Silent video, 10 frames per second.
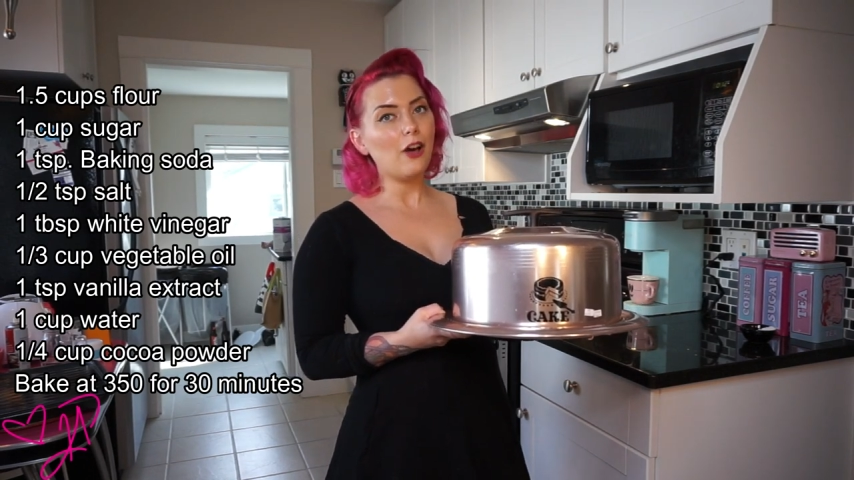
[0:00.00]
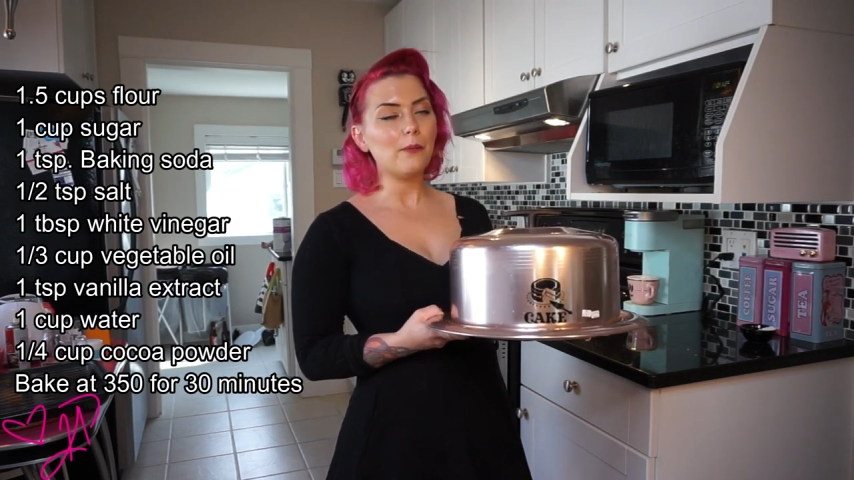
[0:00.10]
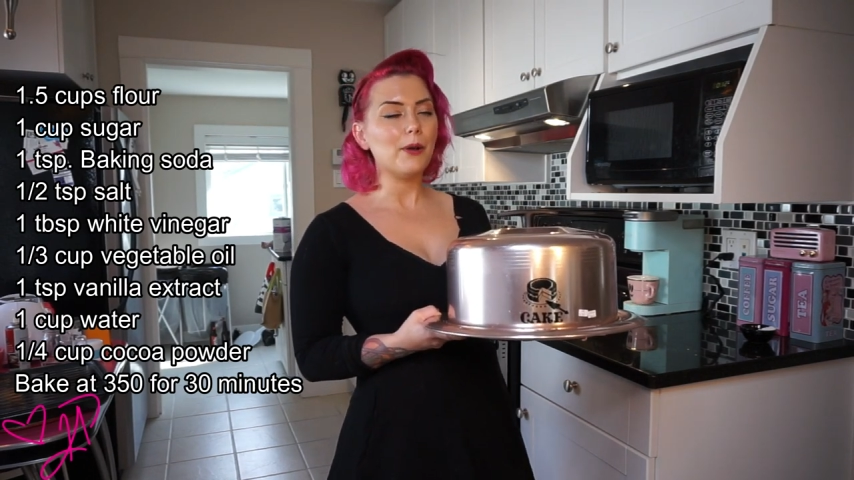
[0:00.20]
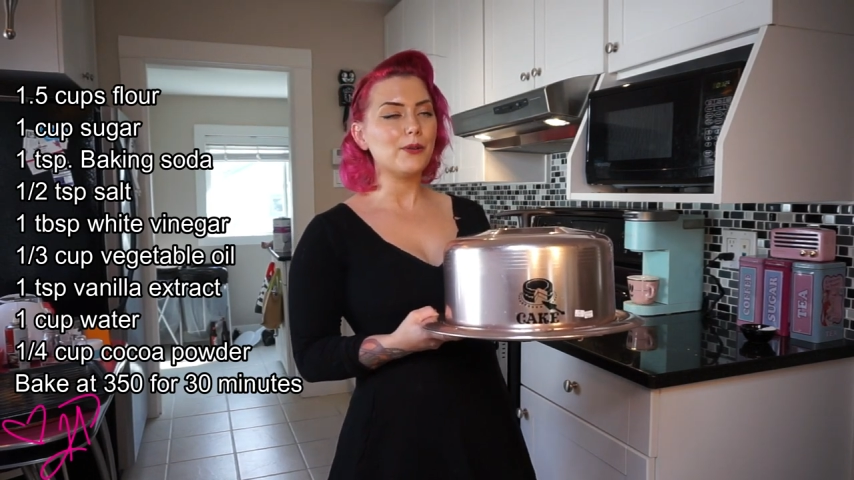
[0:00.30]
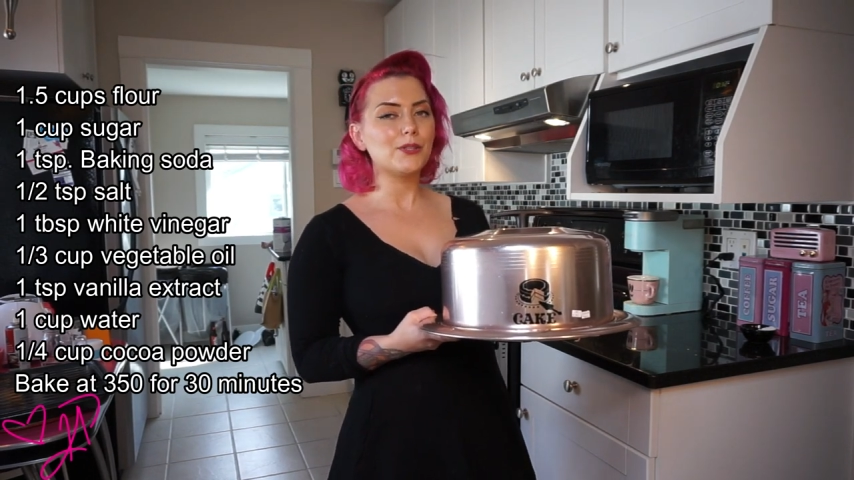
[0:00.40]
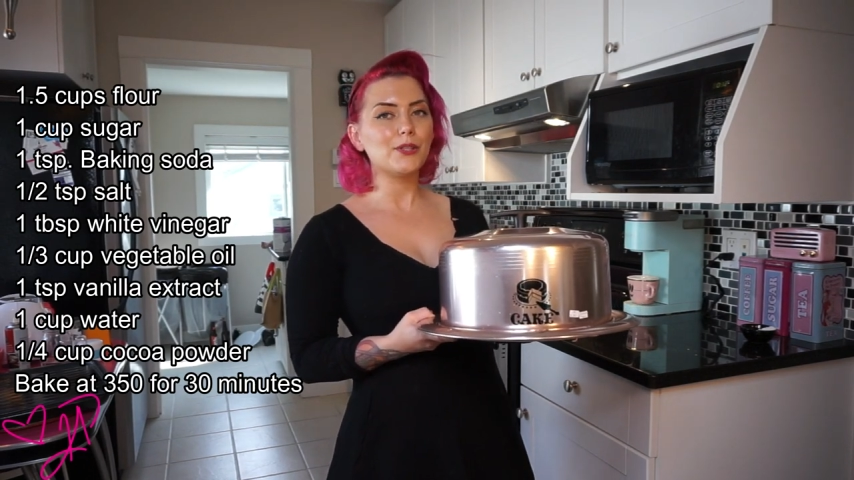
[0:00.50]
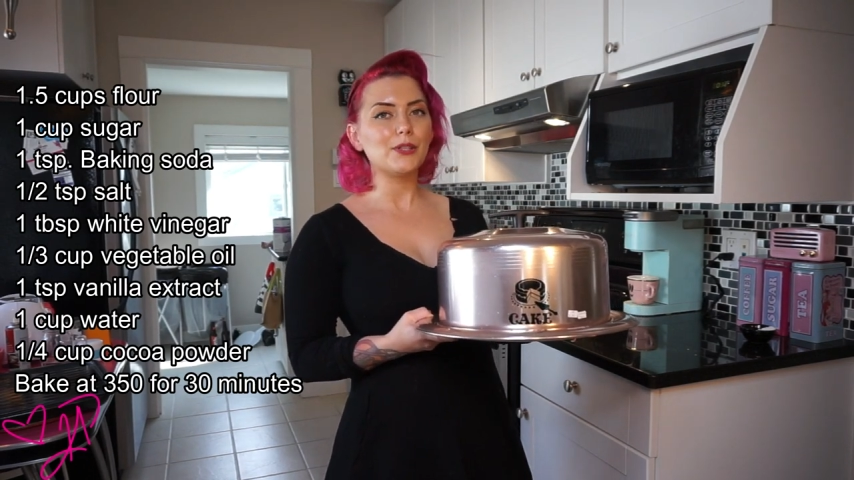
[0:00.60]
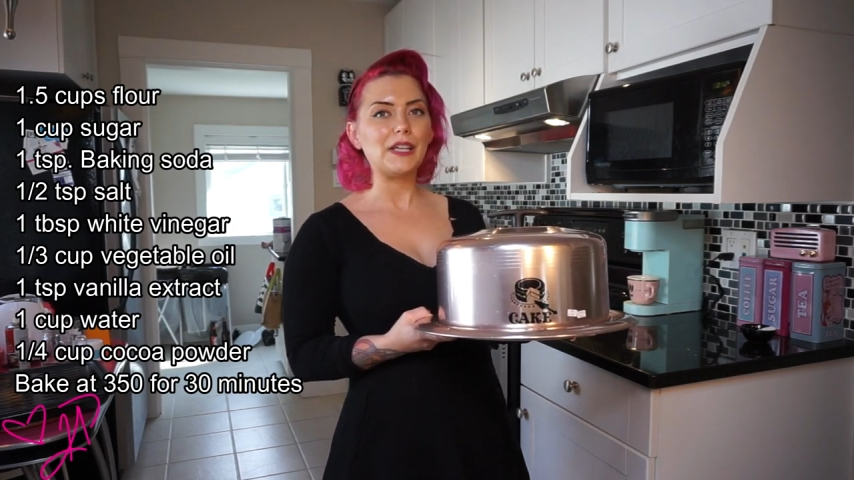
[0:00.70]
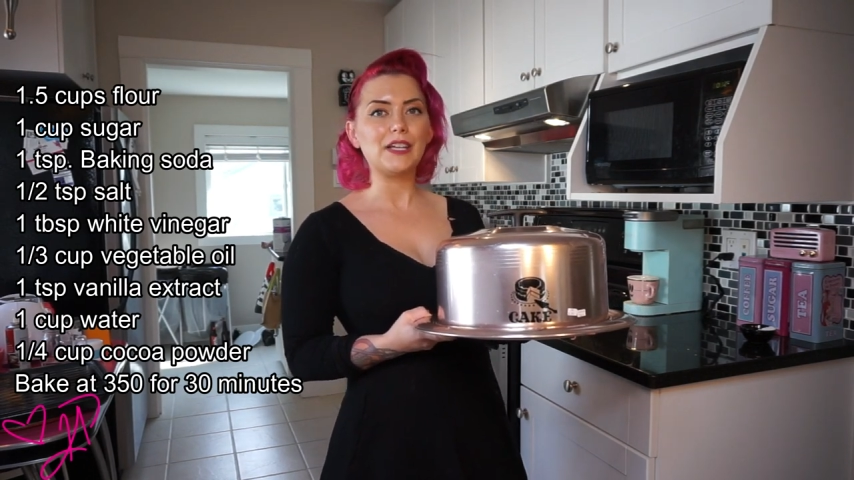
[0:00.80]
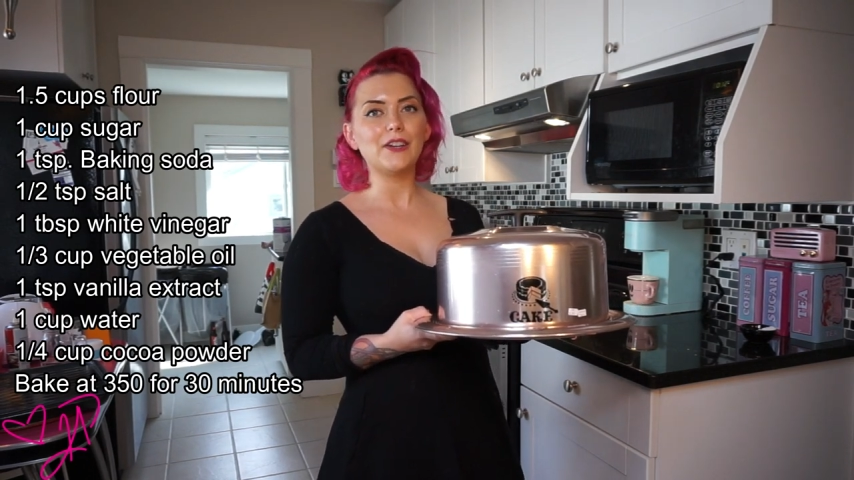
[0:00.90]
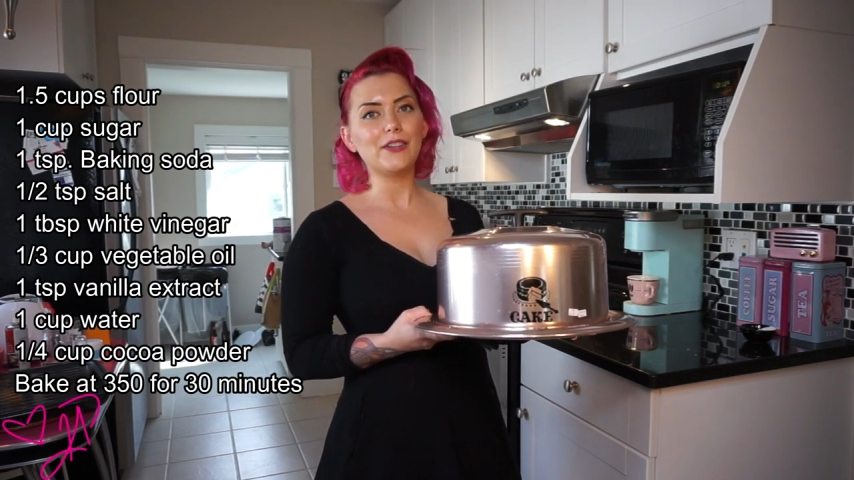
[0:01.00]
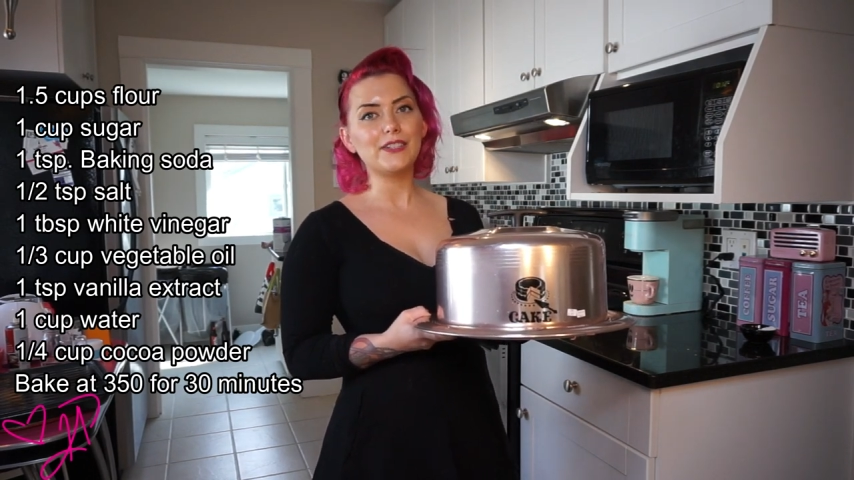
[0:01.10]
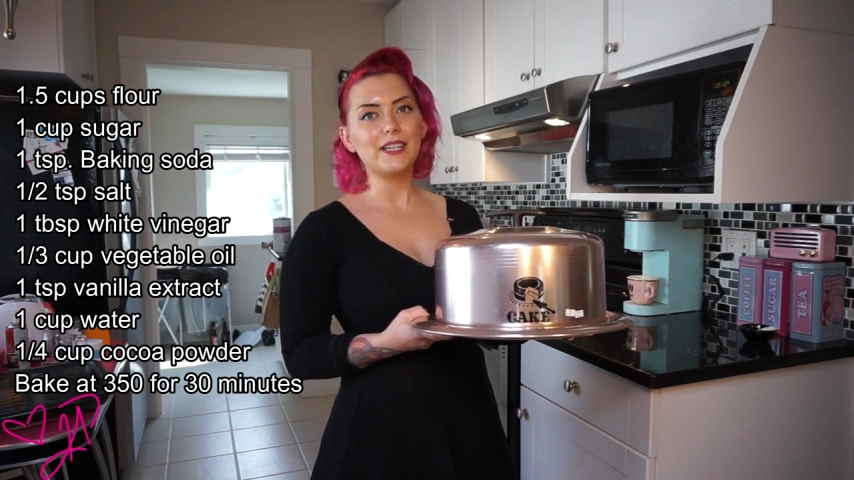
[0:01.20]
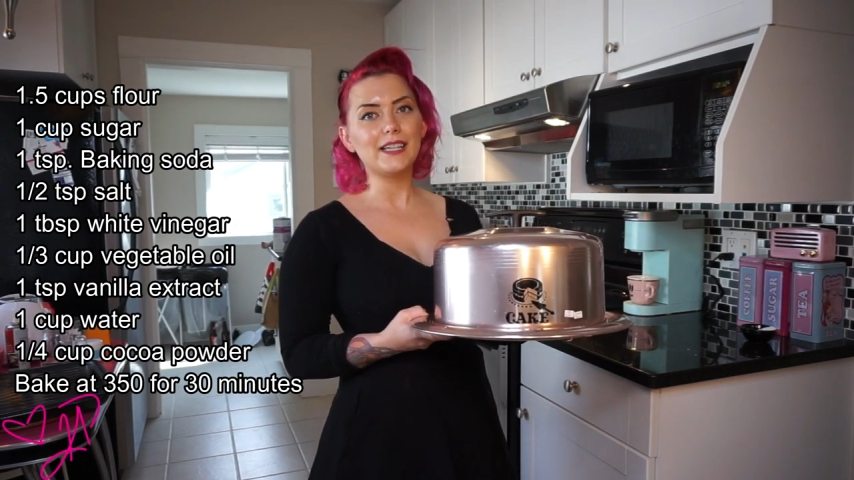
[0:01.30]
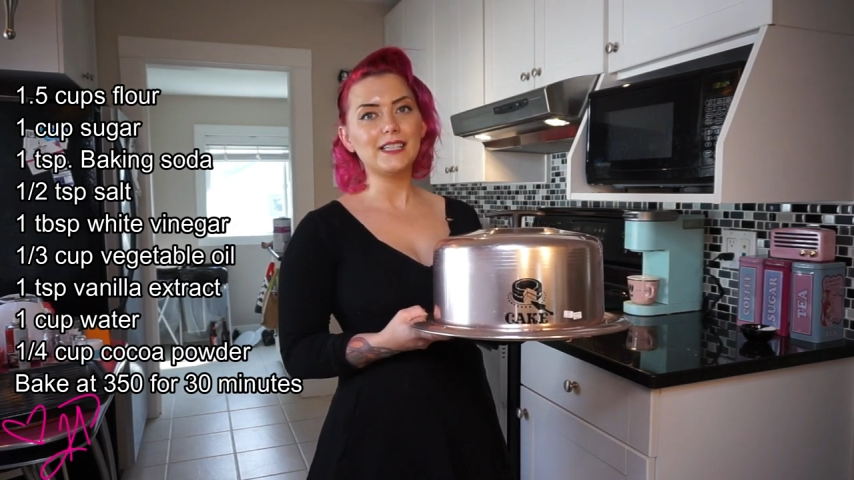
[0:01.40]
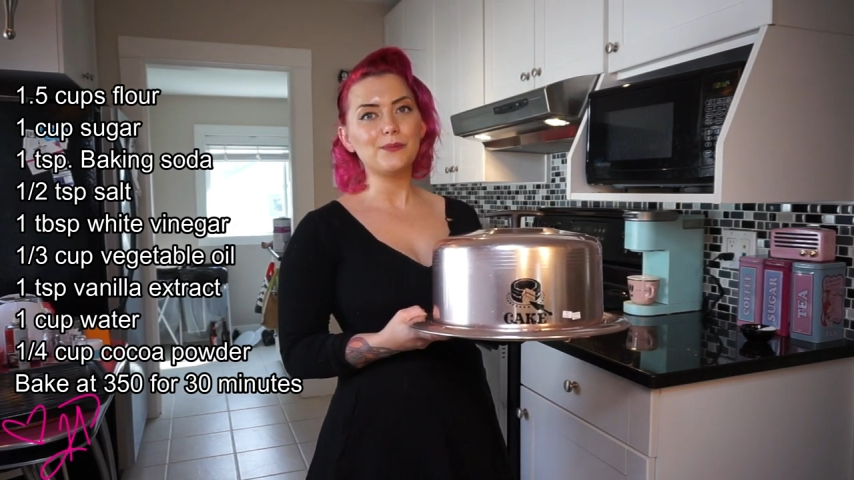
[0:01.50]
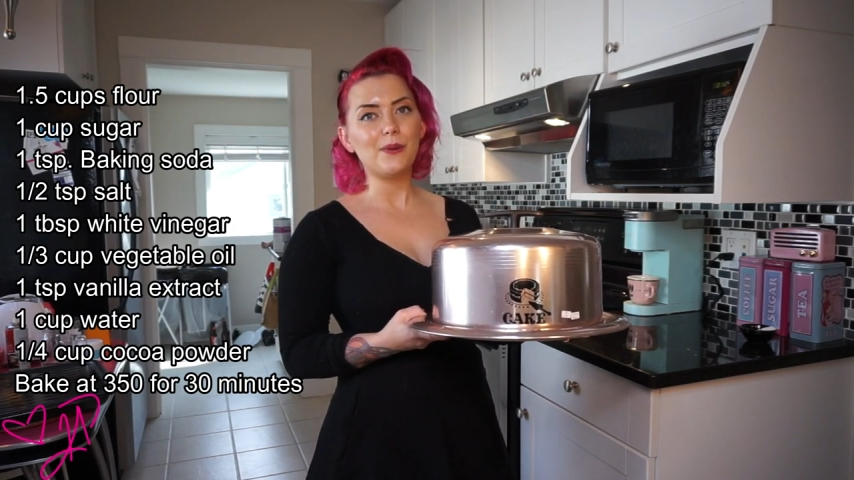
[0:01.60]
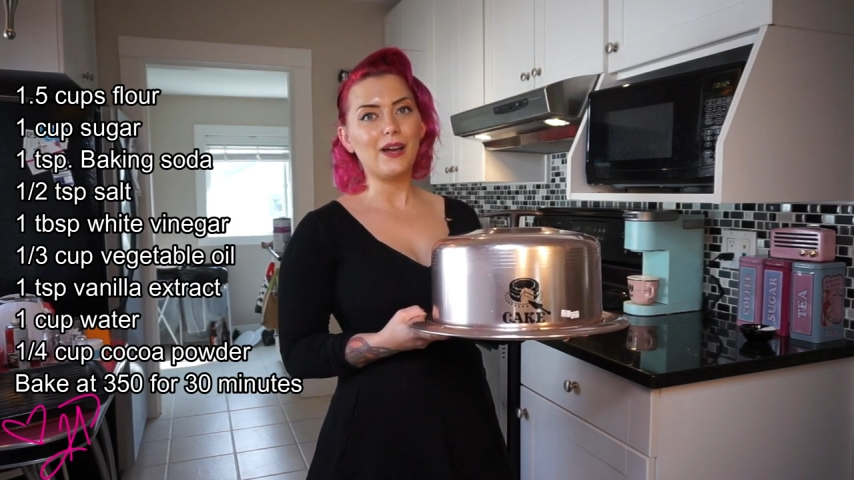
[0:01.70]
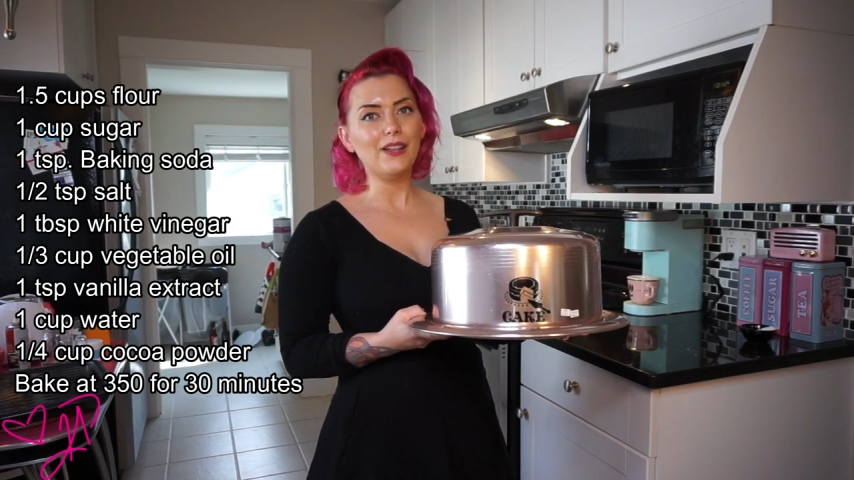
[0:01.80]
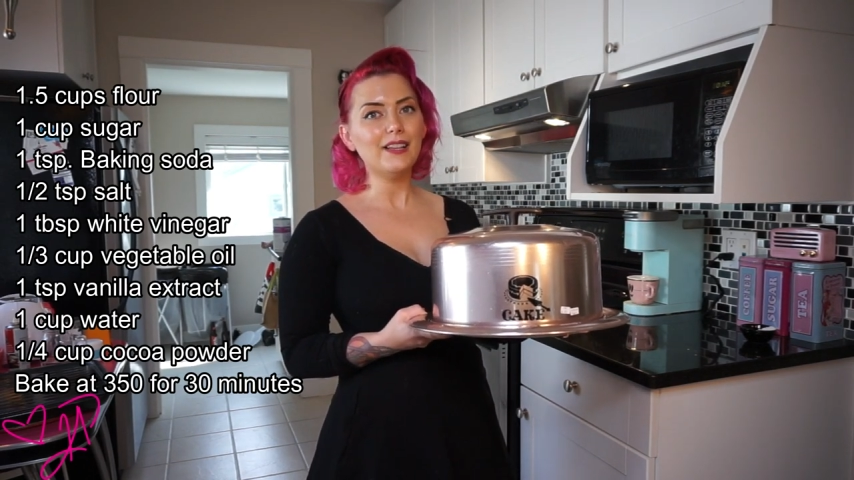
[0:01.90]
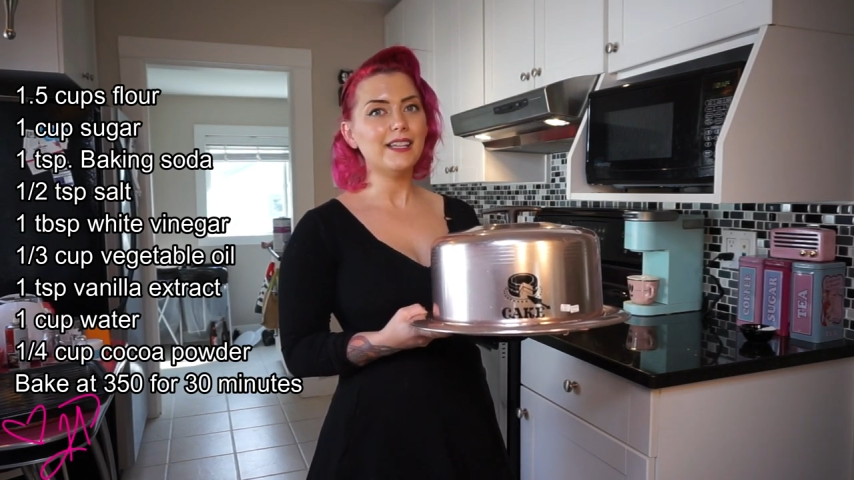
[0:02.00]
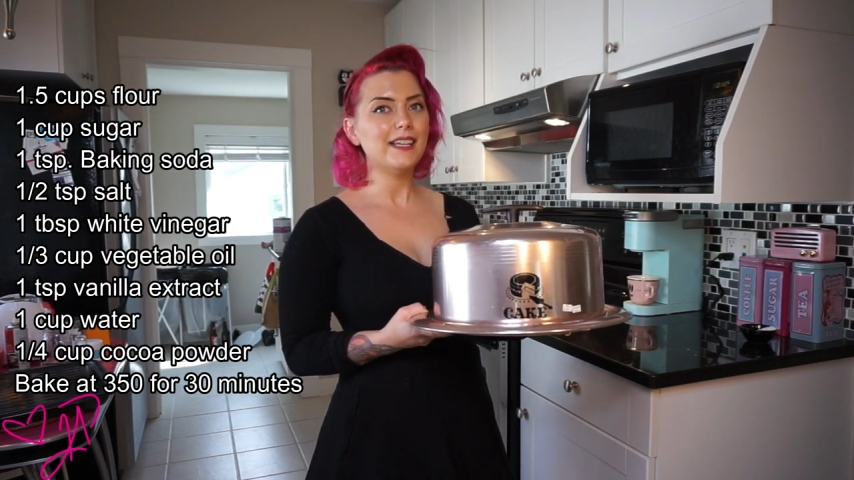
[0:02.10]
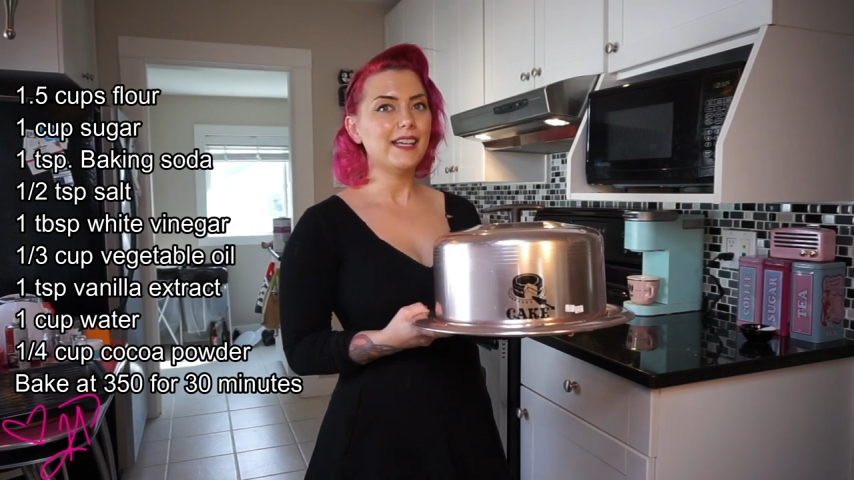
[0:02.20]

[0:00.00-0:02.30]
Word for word: I'll post her link on the side as well,